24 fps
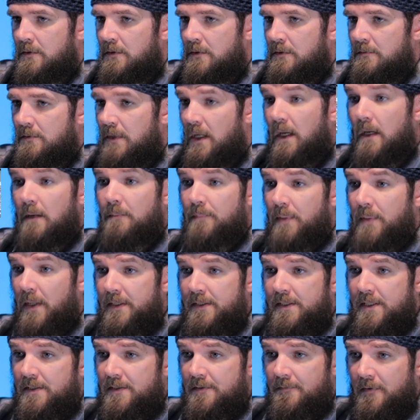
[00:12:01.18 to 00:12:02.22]
Yeah,
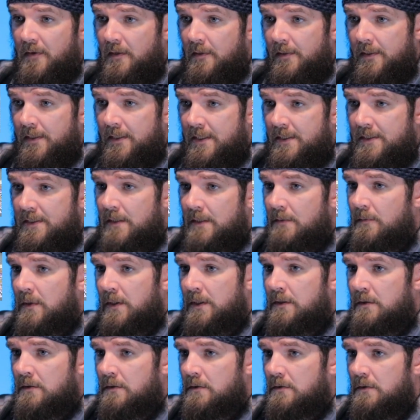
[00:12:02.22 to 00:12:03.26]
Planted's a fairly decent
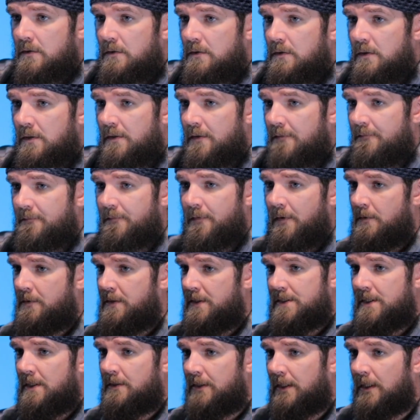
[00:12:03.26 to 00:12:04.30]
one. You can
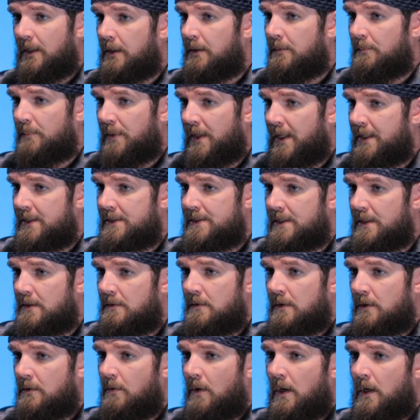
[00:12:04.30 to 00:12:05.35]
focus on getting plants that
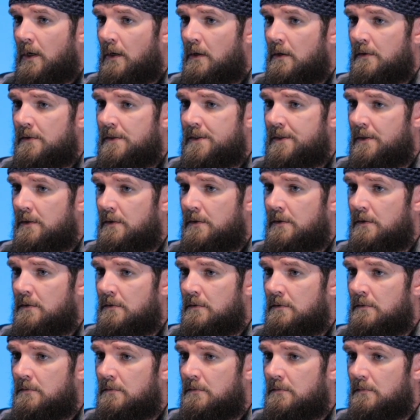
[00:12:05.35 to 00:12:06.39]
require
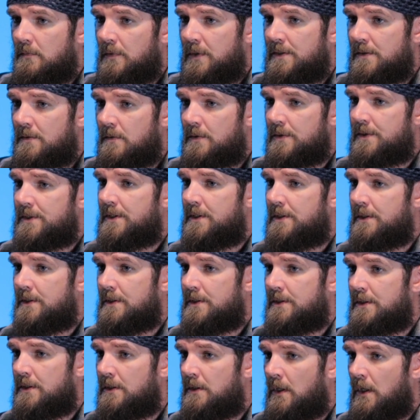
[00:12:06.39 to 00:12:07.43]
certain
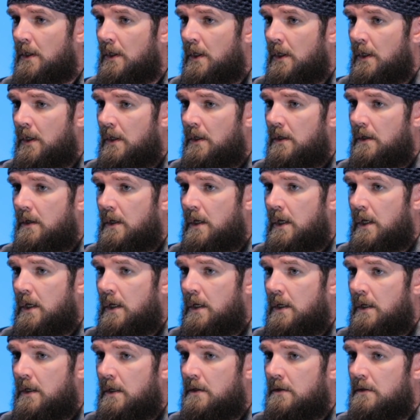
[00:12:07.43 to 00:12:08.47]
resources
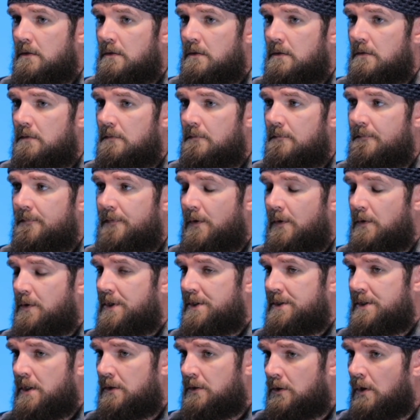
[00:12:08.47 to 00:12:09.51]
and
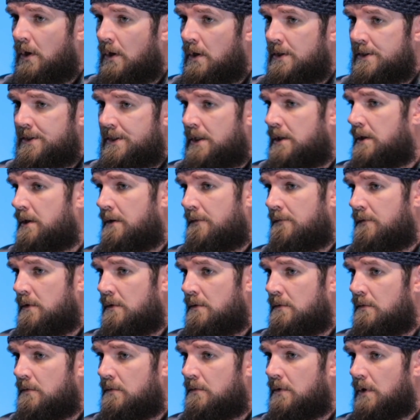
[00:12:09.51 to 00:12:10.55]
focus on cards that give
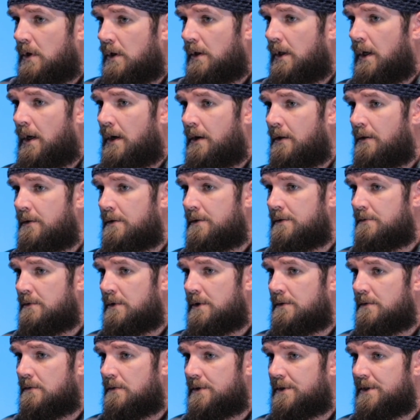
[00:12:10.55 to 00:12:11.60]
you a lot of those
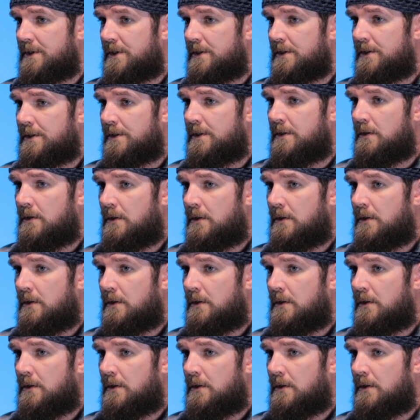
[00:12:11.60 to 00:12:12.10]
resources.